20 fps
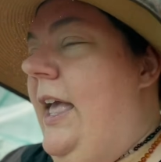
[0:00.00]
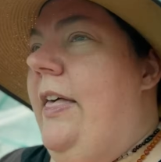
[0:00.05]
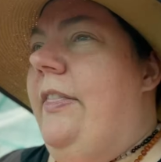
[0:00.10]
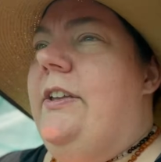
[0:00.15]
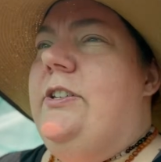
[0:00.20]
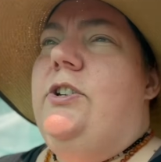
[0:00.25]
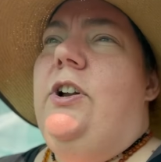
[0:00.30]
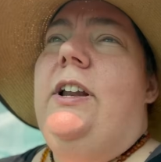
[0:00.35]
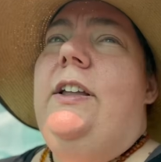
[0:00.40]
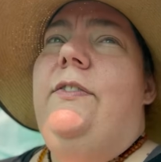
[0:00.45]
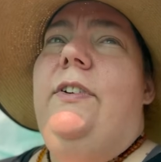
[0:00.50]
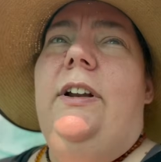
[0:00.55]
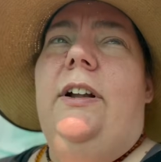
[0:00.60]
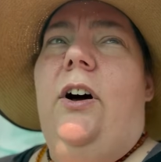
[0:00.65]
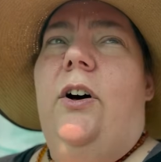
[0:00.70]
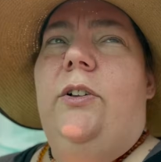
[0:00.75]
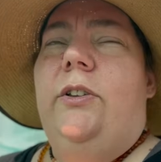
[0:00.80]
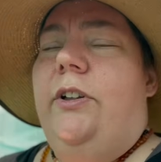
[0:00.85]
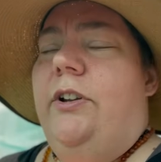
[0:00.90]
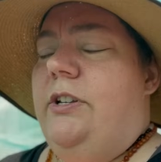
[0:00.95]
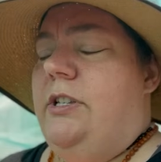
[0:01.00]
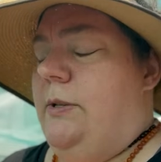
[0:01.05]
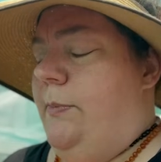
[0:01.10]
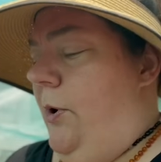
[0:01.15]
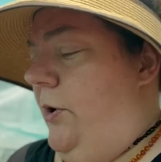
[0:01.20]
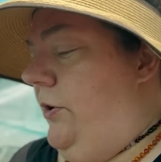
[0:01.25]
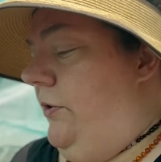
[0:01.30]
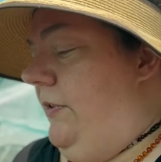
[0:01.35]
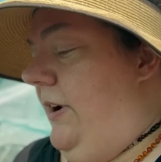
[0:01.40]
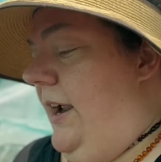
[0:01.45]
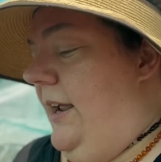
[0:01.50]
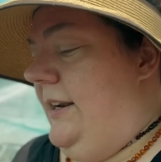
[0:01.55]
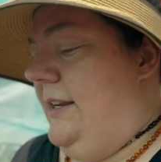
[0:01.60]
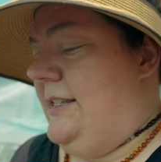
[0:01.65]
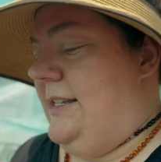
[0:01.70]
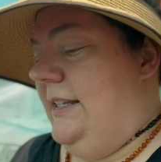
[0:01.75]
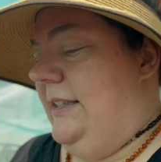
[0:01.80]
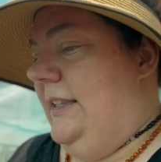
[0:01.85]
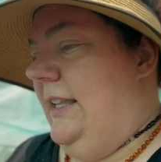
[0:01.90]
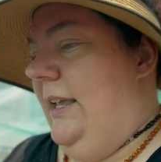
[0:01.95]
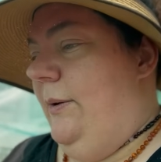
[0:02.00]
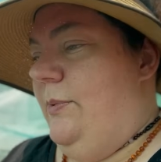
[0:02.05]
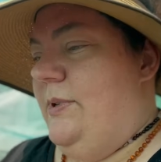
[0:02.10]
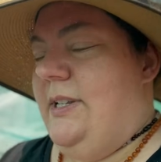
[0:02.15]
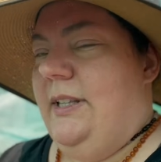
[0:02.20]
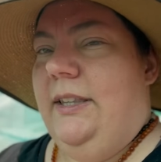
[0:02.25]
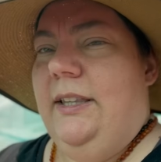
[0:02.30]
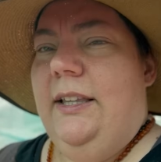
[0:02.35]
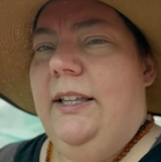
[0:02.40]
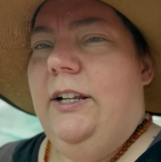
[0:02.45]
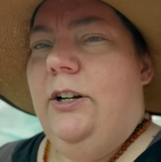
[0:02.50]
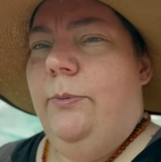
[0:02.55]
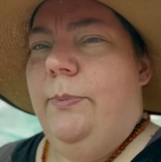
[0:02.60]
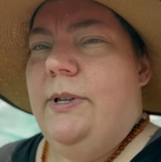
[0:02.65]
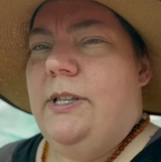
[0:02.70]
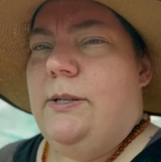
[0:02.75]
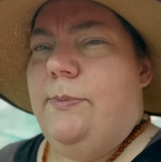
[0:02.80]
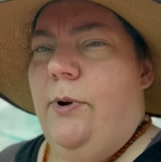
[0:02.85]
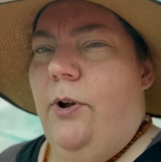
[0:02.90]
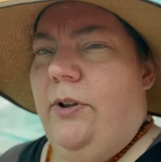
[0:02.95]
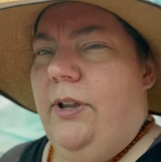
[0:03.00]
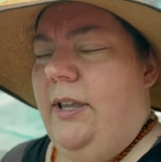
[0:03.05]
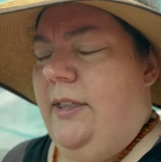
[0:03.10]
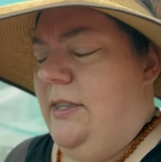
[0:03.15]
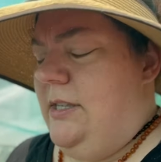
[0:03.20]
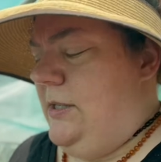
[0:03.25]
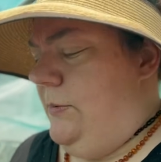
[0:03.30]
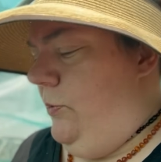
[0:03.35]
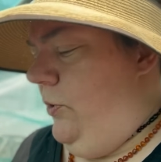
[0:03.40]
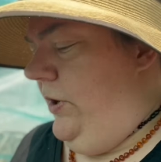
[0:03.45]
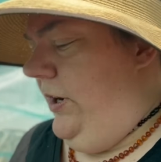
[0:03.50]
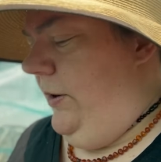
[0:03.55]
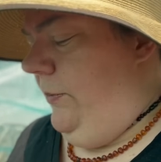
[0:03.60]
There's not even a whole lot of smoke around. It was a little bit smoky this morning,